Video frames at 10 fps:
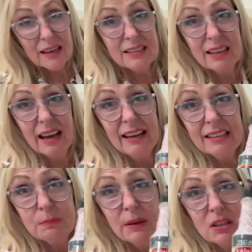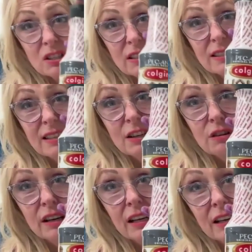is a specialist
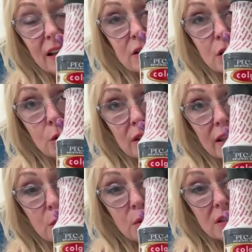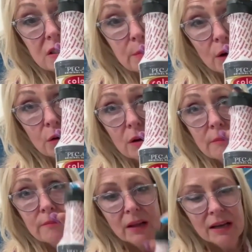ingredient. It's called liquid smoke.
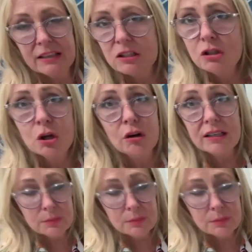It's not